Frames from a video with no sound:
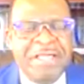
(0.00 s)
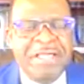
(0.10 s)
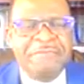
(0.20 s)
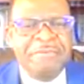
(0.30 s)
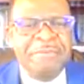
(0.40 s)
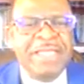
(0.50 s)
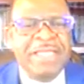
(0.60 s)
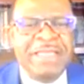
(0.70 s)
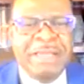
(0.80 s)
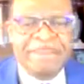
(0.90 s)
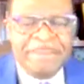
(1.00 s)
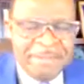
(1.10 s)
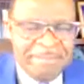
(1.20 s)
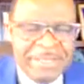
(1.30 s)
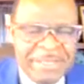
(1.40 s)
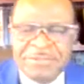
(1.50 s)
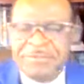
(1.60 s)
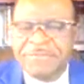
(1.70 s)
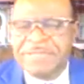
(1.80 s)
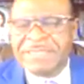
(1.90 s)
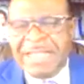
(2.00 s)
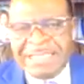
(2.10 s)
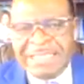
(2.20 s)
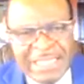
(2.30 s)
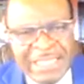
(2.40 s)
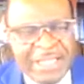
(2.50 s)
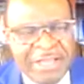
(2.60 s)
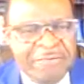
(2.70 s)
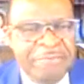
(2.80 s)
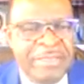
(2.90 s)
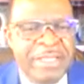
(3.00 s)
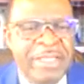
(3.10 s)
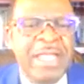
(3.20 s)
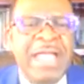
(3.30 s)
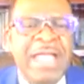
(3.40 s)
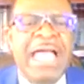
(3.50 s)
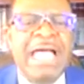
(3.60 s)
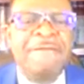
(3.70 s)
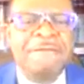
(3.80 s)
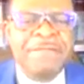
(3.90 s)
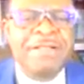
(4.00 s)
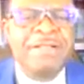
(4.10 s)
For me, they're paying my school fees, they're taking care of me. I feel